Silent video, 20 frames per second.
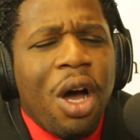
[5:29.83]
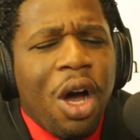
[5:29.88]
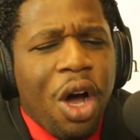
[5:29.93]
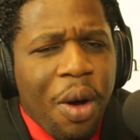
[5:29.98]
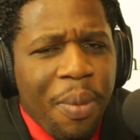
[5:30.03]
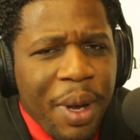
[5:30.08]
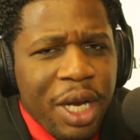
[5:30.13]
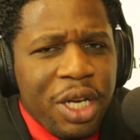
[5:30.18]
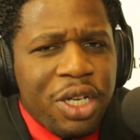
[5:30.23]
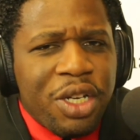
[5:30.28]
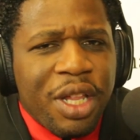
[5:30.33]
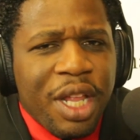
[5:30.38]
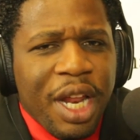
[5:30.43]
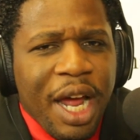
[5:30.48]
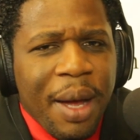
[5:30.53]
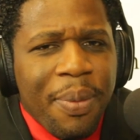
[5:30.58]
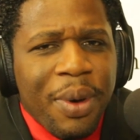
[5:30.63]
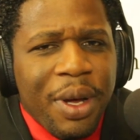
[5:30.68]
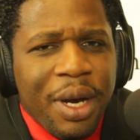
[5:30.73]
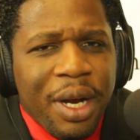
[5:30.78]
I'll make sure that
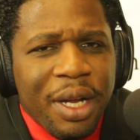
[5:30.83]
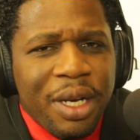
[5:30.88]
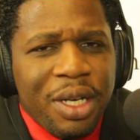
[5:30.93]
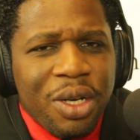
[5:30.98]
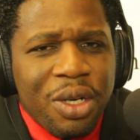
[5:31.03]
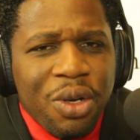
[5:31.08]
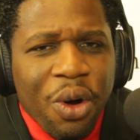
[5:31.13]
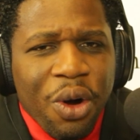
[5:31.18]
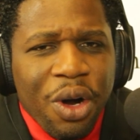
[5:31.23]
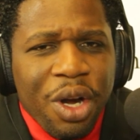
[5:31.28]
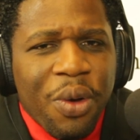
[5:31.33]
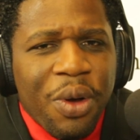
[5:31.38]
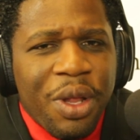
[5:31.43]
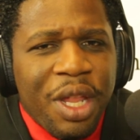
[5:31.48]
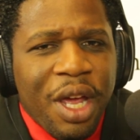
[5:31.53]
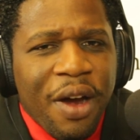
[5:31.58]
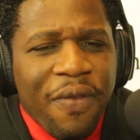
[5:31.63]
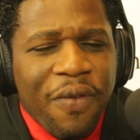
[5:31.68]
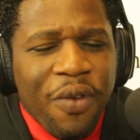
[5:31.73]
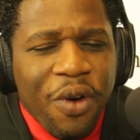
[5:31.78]
I put a tutorial in
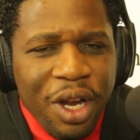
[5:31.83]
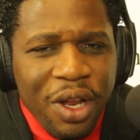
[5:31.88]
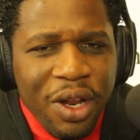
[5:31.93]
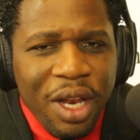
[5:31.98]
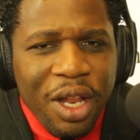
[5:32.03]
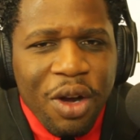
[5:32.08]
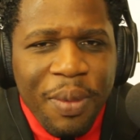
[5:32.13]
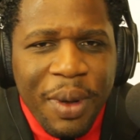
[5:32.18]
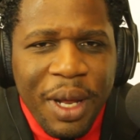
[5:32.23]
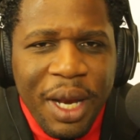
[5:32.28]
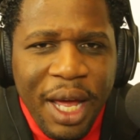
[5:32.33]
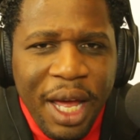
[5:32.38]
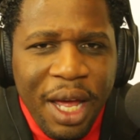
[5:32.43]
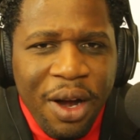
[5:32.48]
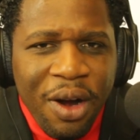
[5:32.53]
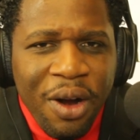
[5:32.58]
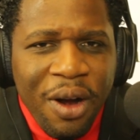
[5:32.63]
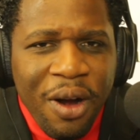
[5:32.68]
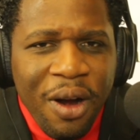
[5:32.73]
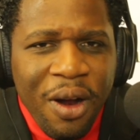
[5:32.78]
there for you a little bit
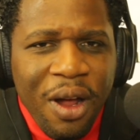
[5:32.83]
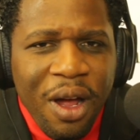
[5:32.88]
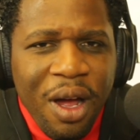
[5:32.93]
later.